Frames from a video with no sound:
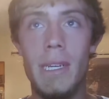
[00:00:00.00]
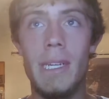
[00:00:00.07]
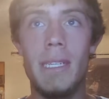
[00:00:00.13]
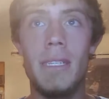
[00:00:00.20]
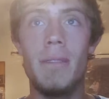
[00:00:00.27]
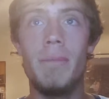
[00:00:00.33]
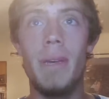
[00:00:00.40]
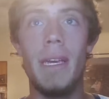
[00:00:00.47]

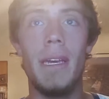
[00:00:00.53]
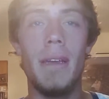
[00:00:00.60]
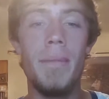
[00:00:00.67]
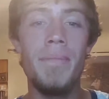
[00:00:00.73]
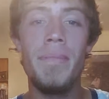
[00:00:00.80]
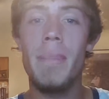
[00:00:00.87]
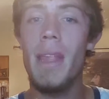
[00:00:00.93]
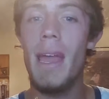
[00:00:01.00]
need to be
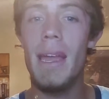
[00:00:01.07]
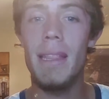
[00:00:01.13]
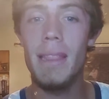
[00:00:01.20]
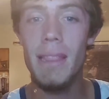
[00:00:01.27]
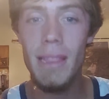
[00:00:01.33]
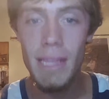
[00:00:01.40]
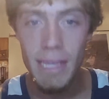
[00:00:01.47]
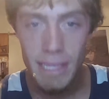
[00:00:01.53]
at
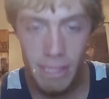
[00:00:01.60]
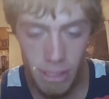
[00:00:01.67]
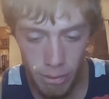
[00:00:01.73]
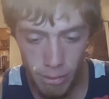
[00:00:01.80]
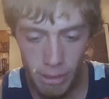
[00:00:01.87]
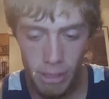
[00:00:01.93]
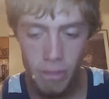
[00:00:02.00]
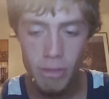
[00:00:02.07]
least
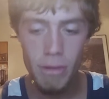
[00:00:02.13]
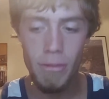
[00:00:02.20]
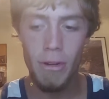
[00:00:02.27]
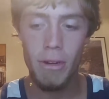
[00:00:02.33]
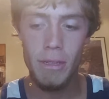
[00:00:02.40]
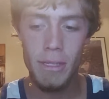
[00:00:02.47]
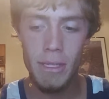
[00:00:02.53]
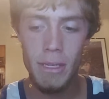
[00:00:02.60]
300
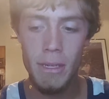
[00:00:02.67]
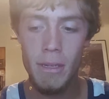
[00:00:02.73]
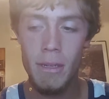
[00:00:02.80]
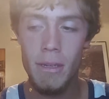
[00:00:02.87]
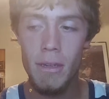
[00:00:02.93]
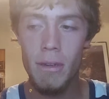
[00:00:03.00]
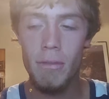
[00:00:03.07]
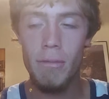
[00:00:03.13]
words,
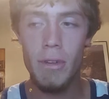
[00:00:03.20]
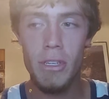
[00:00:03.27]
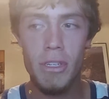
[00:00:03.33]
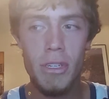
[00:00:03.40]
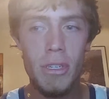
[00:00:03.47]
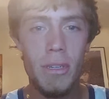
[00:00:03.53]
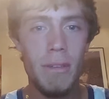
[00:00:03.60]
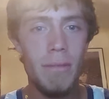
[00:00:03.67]

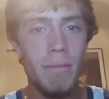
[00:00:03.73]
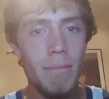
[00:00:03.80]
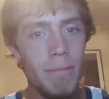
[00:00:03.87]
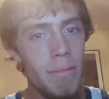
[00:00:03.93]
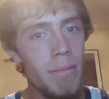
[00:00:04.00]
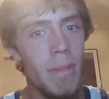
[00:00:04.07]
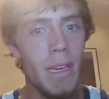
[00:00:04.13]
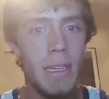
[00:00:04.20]
which
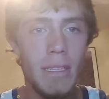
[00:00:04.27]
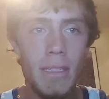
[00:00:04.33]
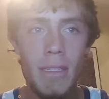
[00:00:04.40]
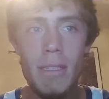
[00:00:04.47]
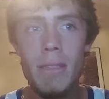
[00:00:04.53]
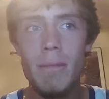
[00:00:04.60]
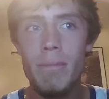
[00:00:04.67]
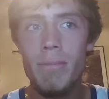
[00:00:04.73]

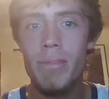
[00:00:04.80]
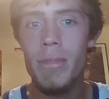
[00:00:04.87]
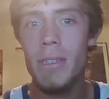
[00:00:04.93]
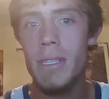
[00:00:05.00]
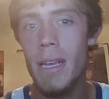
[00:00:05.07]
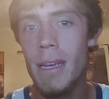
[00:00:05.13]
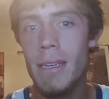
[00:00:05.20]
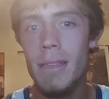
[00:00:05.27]
means
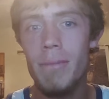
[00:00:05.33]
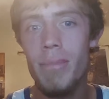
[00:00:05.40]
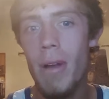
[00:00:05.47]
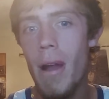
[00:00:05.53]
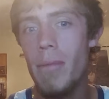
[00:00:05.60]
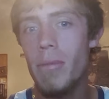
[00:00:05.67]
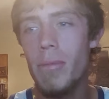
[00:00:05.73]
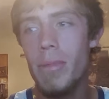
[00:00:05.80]

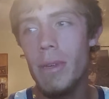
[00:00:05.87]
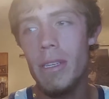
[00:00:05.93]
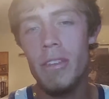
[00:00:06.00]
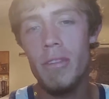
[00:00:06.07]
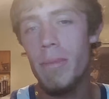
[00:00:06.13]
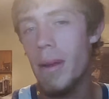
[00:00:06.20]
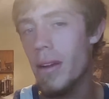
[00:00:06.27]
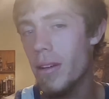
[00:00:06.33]
probably
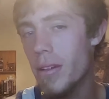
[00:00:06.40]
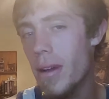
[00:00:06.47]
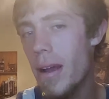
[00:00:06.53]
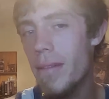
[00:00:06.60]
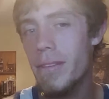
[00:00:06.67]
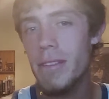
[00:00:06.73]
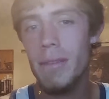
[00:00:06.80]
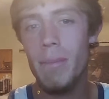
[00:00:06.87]
2
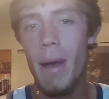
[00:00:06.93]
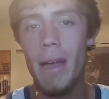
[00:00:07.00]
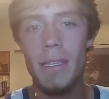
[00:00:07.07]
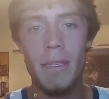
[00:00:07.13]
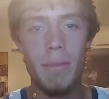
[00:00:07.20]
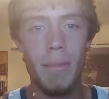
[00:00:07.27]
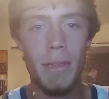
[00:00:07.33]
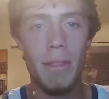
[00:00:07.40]
paragraphs,
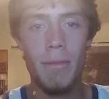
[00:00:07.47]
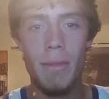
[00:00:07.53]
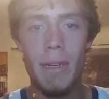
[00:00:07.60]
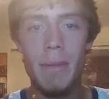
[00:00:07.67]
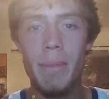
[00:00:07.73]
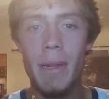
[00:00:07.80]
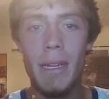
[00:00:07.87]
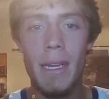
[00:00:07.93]
possibly 3,
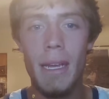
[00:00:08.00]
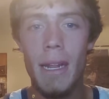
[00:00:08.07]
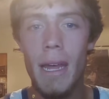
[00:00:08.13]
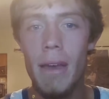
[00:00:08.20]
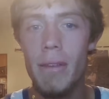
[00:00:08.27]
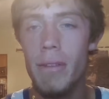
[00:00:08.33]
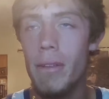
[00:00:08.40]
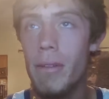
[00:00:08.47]
depending on
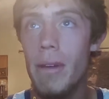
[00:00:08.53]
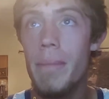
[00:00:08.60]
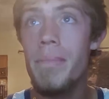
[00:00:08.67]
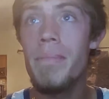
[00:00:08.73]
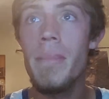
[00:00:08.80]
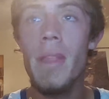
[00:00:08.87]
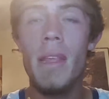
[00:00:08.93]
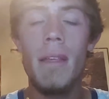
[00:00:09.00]
how you do it.
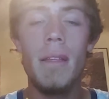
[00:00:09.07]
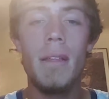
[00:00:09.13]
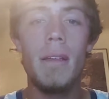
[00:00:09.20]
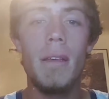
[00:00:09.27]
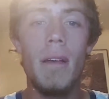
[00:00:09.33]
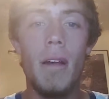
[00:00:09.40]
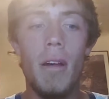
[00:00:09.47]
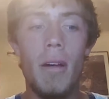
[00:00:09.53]

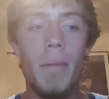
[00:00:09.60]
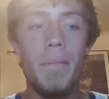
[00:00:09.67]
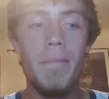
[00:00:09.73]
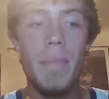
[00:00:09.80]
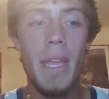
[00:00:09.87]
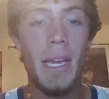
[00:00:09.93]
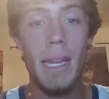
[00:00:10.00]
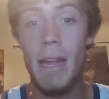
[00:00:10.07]

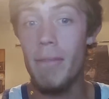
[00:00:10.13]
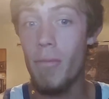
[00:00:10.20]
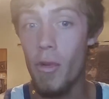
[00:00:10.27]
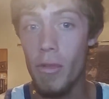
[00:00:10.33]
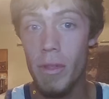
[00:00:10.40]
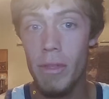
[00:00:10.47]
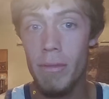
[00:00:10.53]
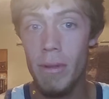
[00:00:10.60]
It can have
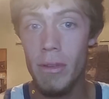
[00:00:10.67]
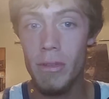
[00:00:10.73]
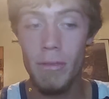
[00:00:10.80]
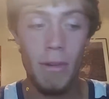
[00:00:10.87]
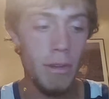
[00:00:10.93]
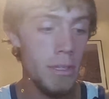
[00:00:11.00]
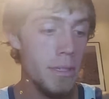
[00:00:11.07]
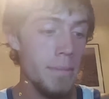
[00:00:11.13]
more than 300
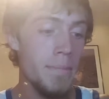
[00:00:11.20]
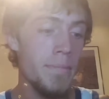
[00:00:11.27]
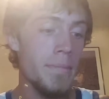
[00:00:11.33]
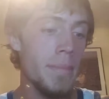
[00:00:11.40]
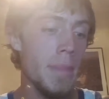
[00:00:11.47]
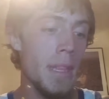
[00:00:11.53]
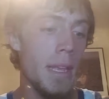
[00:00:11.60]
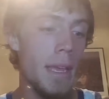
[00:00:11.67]
words,
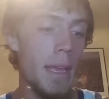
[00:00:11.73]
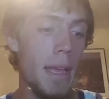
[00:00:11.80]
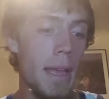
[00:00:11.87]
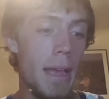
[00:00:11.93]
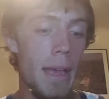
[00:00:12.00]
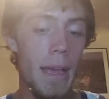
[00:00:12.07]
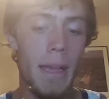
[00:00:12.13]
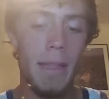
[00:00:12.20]

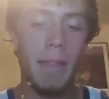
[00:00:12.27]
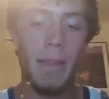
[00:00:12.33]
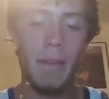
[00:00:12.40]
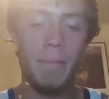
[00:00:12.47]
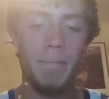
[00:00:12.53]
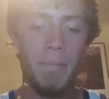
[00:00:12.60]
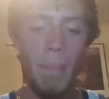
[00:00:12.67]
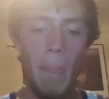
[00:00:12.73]
and